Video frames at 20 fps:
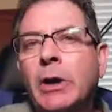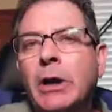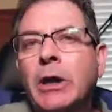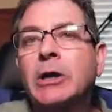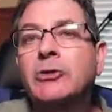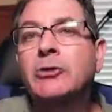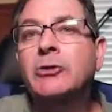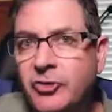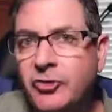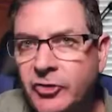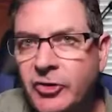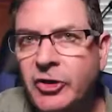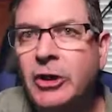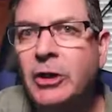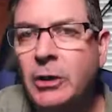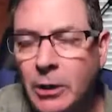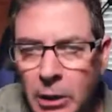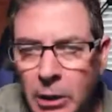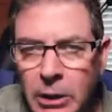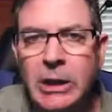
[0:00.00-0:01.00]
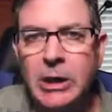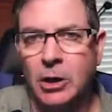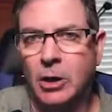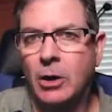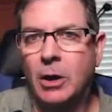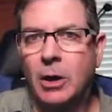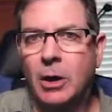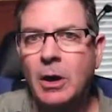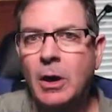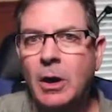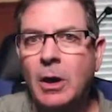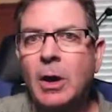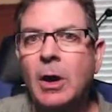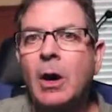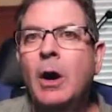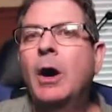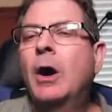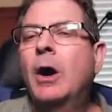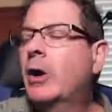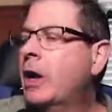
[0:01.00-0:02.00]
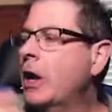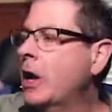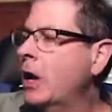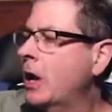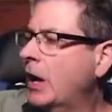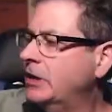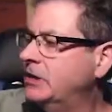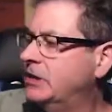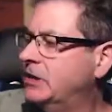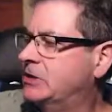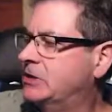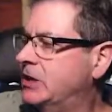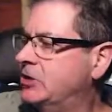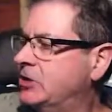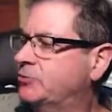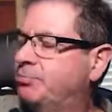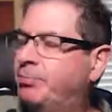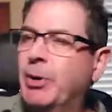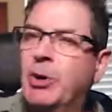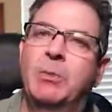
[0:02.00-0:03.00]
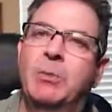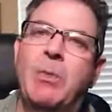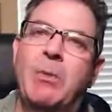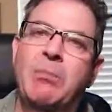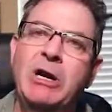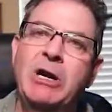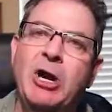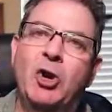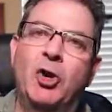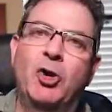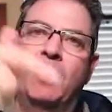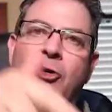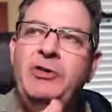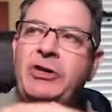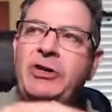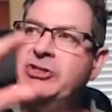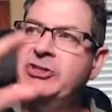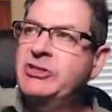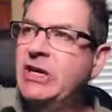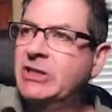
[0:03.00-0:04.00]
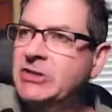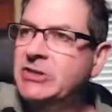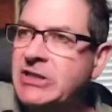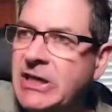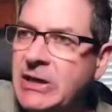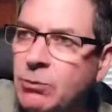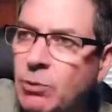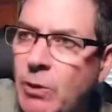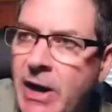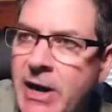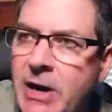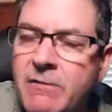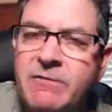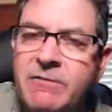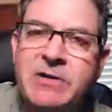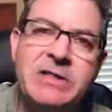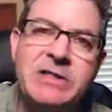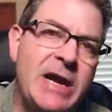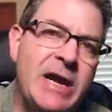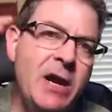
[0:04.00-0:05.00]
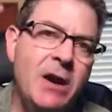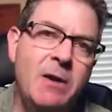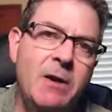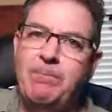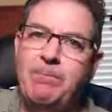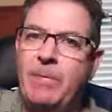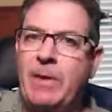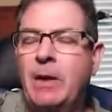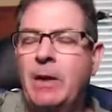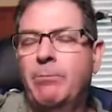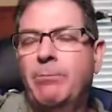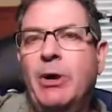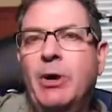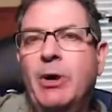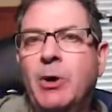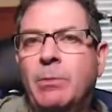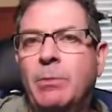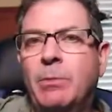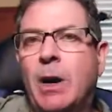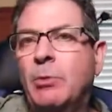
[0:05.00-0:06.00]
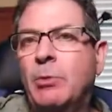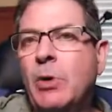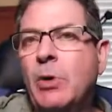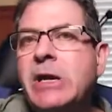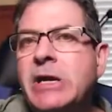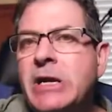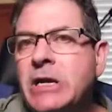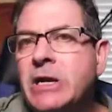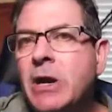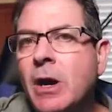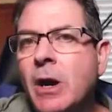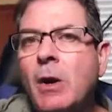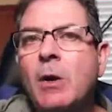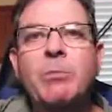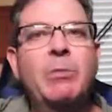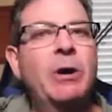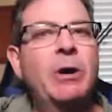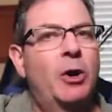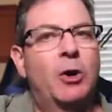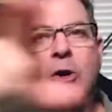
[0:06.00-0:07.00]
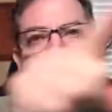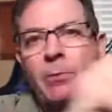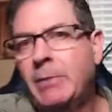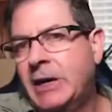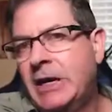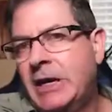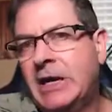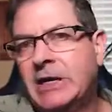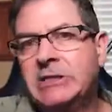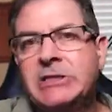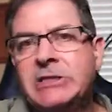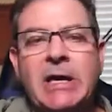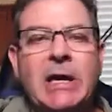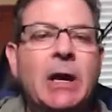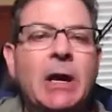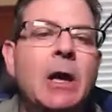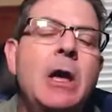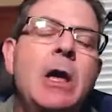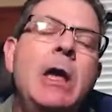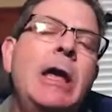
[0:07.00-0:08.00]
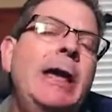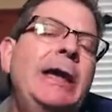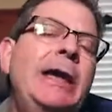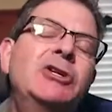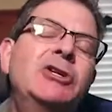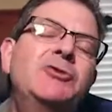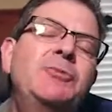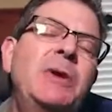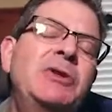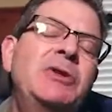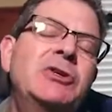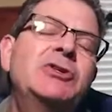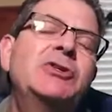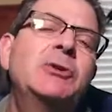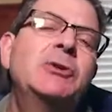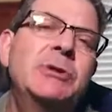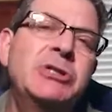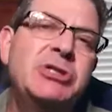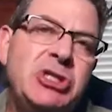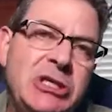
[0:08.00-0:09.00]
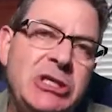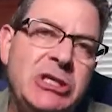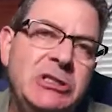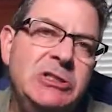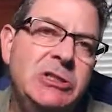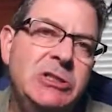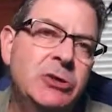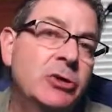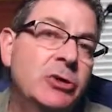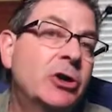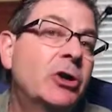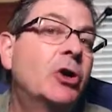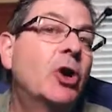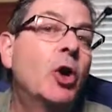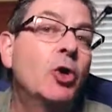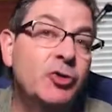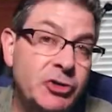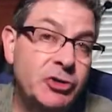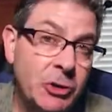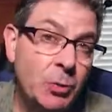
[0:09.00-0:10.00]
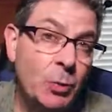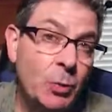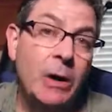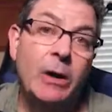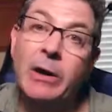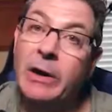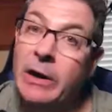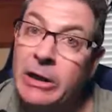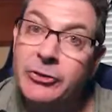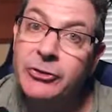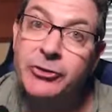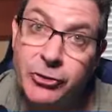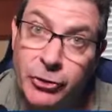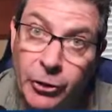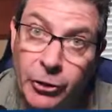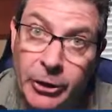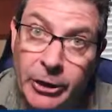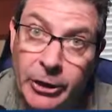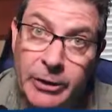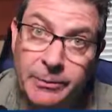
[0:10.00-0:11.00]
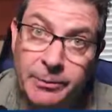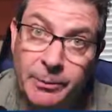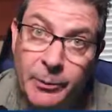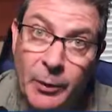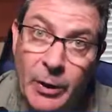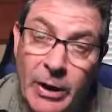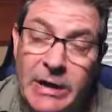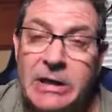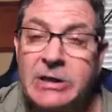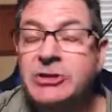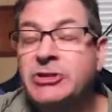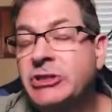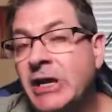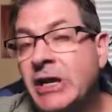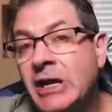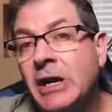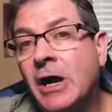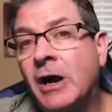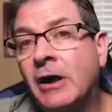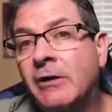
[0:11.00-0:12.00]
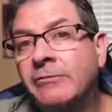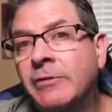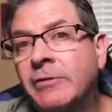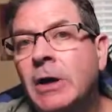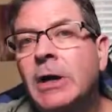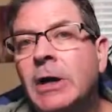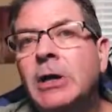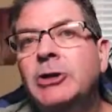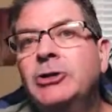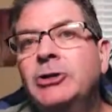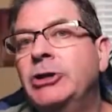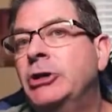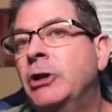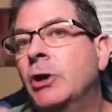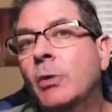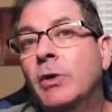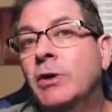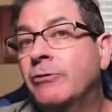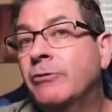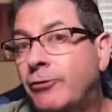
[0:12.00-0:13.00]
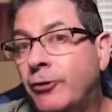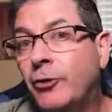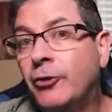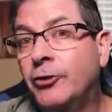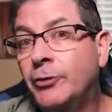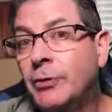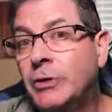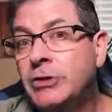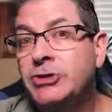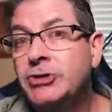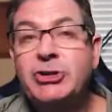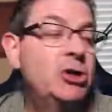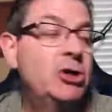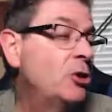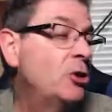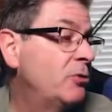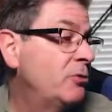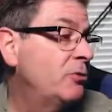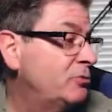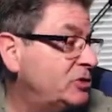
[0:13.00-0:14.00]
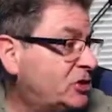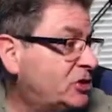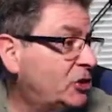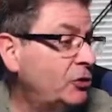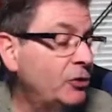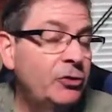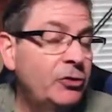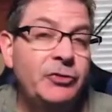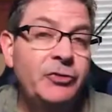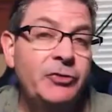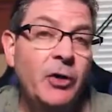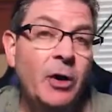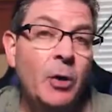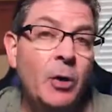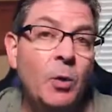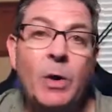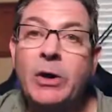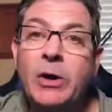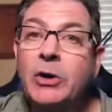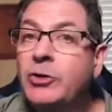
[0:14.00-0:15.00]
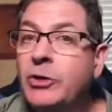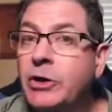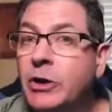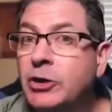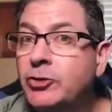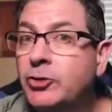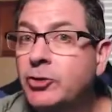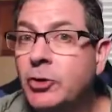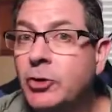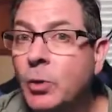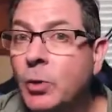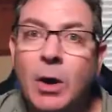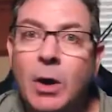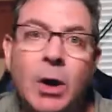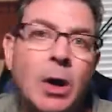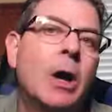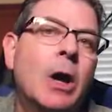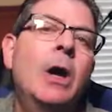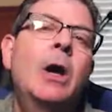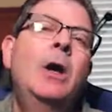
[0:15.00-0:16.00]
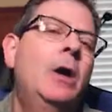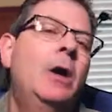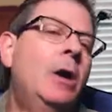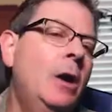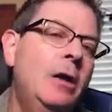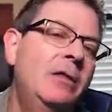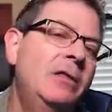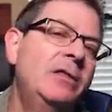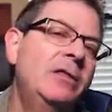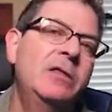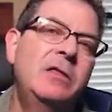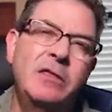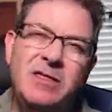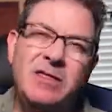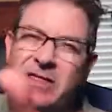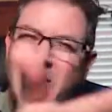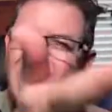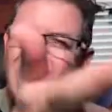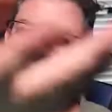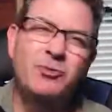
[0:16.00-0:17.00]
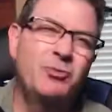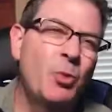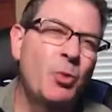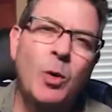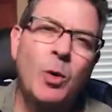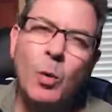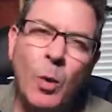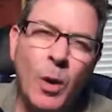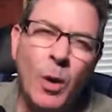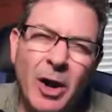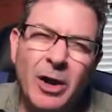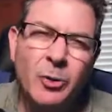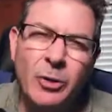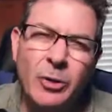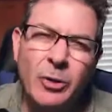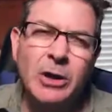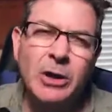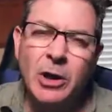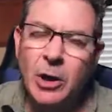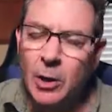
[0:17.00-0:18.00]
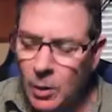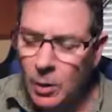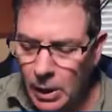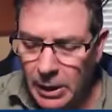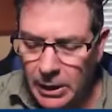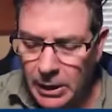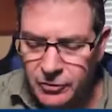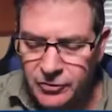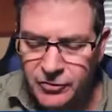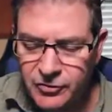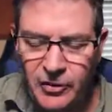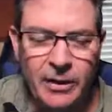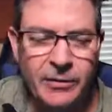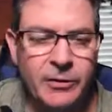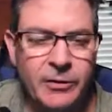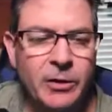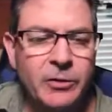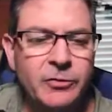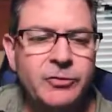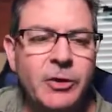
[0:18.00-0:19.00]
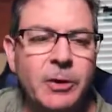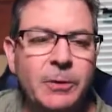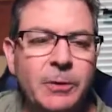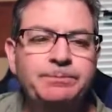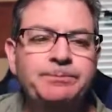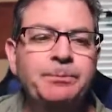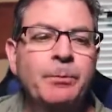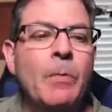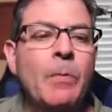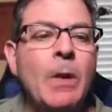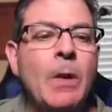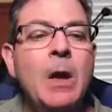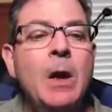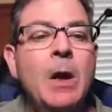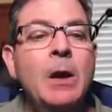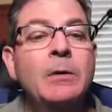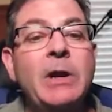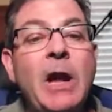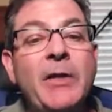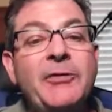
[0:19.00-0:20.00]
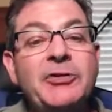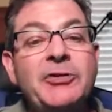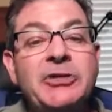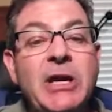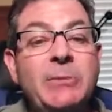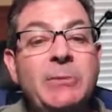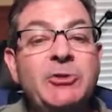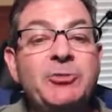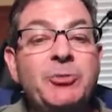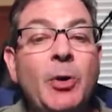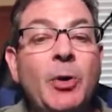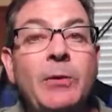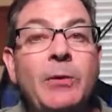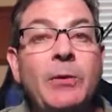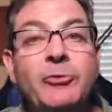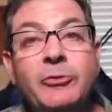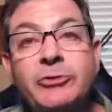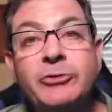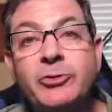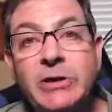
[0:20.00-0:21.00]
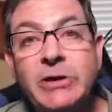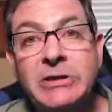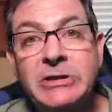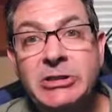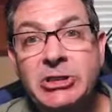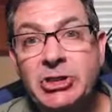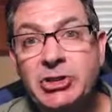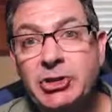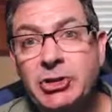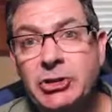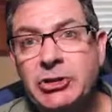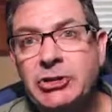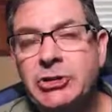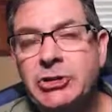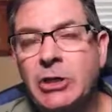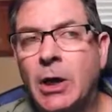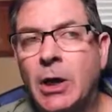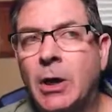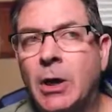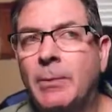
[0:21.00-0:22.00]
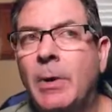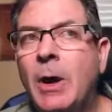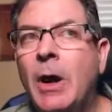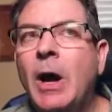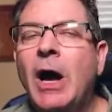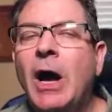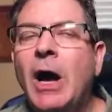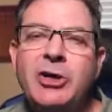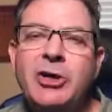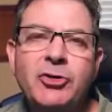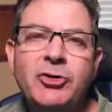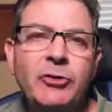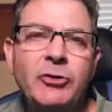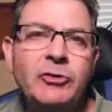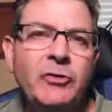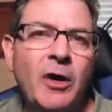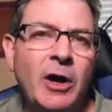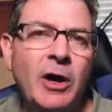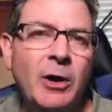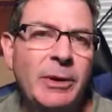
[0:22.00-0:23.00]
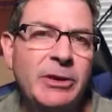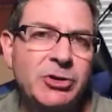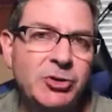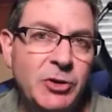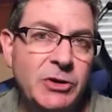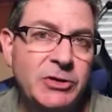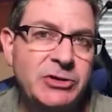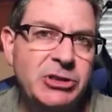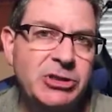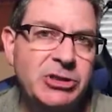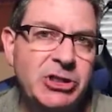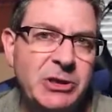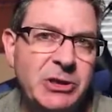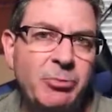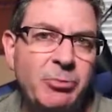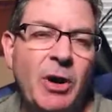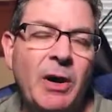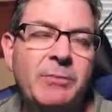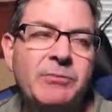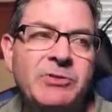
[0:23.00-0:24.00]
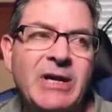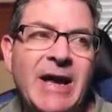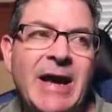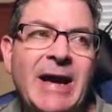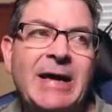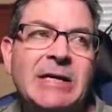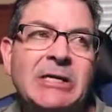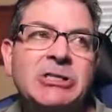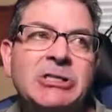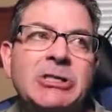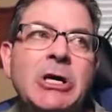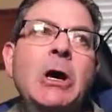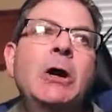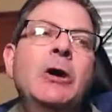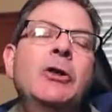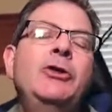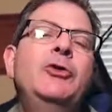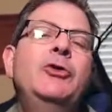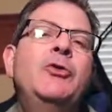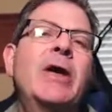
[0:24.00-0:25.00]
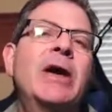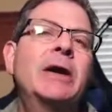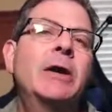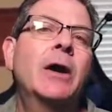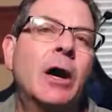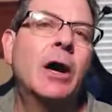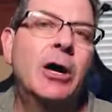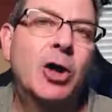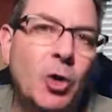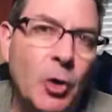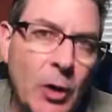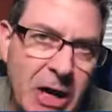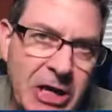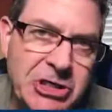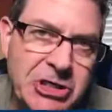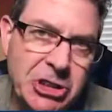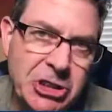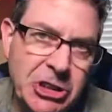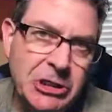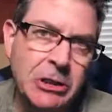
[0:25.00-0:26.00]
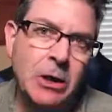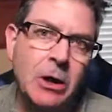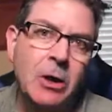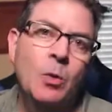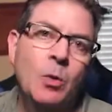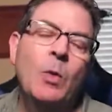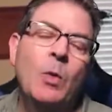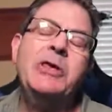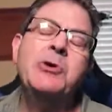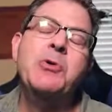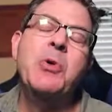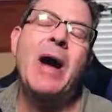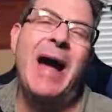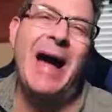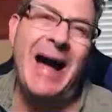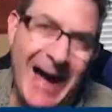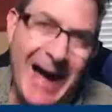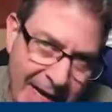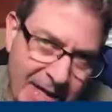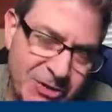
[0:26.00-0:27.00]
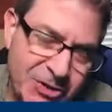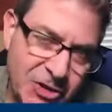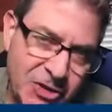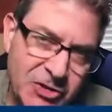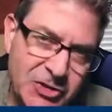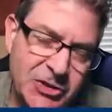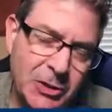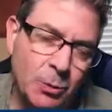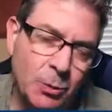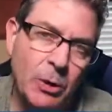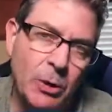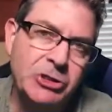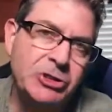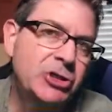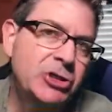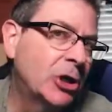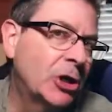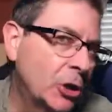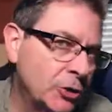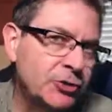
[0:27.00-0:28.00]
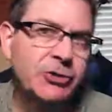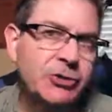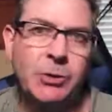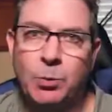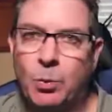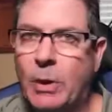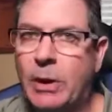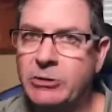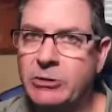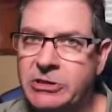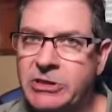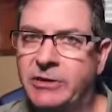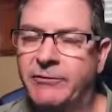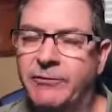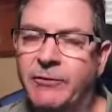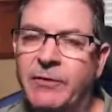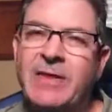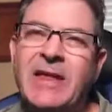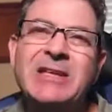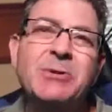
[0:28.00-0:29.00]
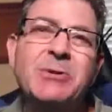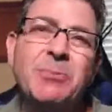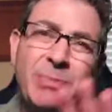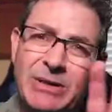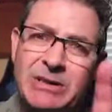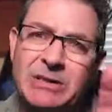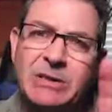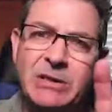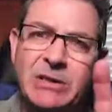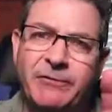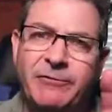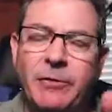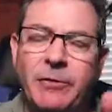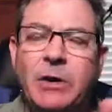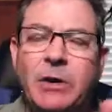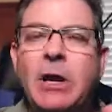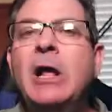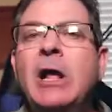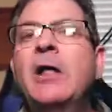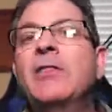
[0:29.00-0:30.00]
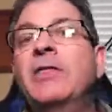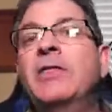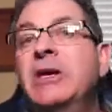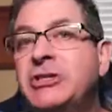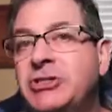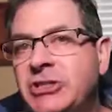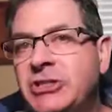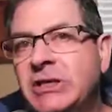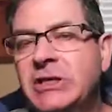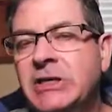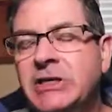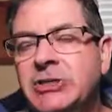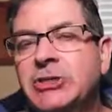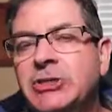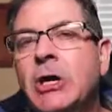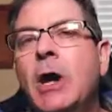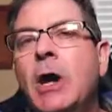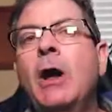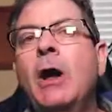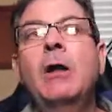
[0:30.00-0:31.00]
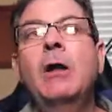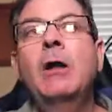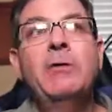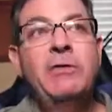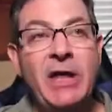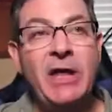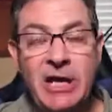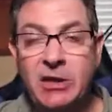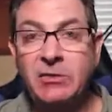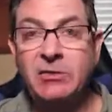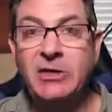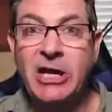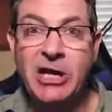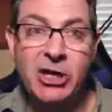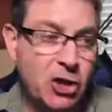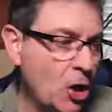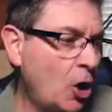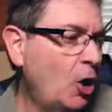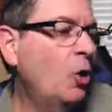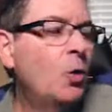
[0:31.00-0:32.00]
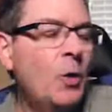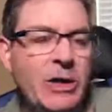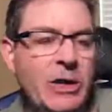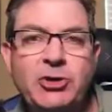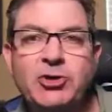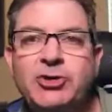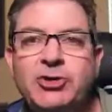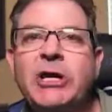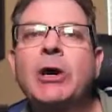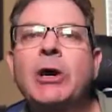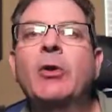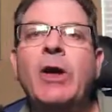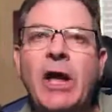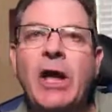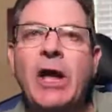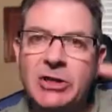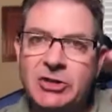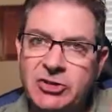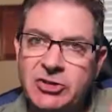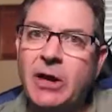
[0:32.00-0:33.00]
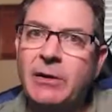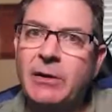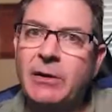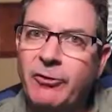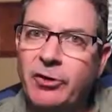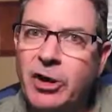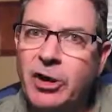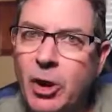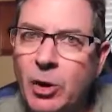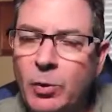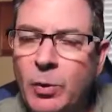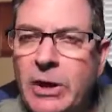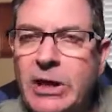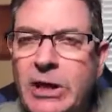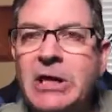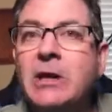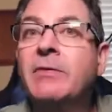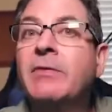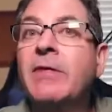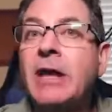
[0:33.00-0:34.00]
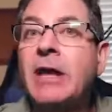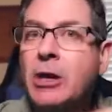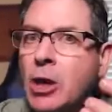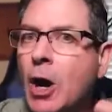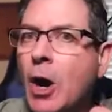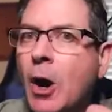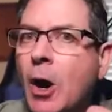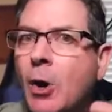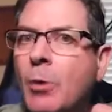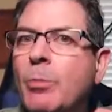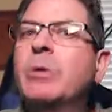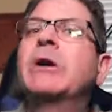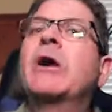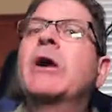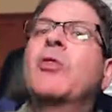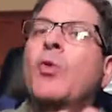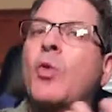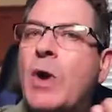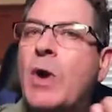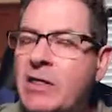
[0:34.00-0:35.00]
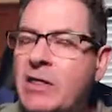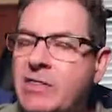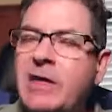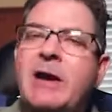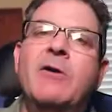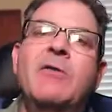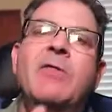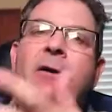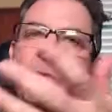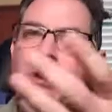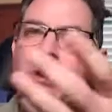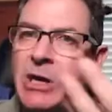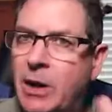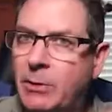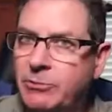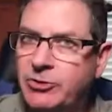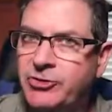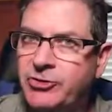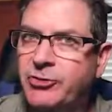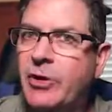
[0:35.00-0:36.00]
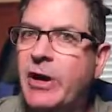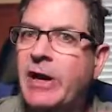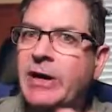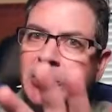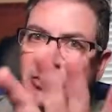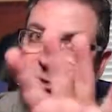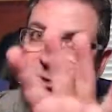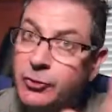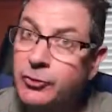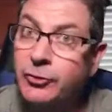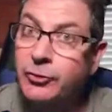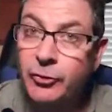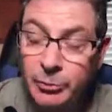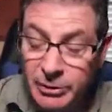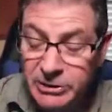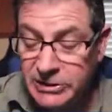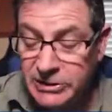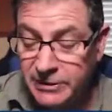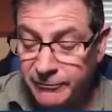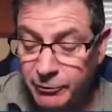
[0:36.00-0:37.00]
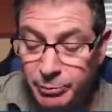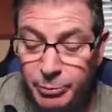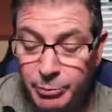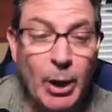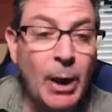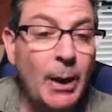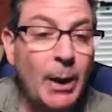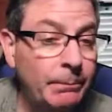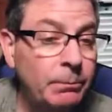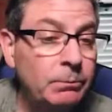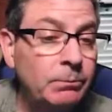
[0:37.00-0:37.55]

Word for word: because it's clear. Okay, I did this, boom, I'm going to earn this next thing right over there. Boom, I'm ready to go. I'm going to earn my next thing. It just makes it so much easier to go somewhere and get started, right? Instead of, do you know where your folder is? Do you know your materials are? Where are you going to do your work? There's more wandering to go on. So there. So not the same as problems with transitions. Um, I usually talk about transitioning problems as you get aggression when you ask someone to go somewhere different. That's a bit different. This is they they go when you say, okay, it's time for go reading. They go, but on the way there, they become distracted. So it's a little bit different problem.